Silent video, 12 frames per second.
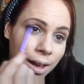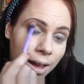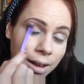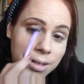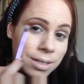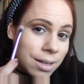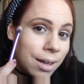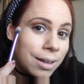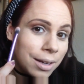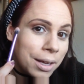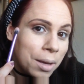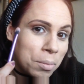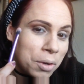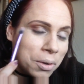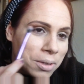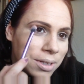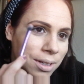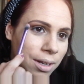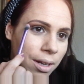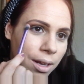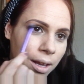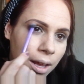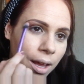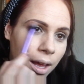I certainly am not.
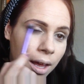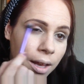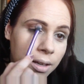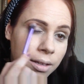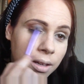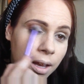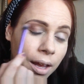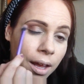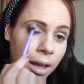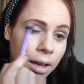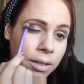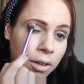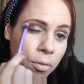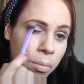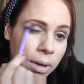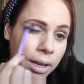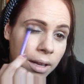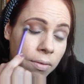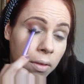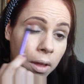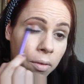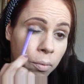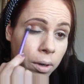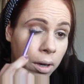And I don't believe that
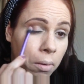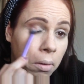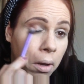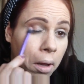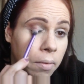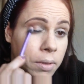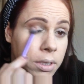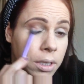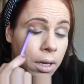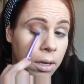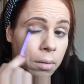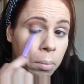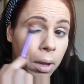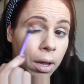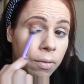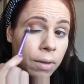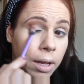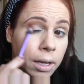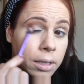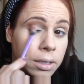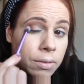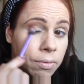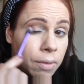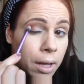if we don't have a certain perfect
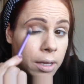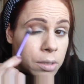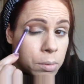face,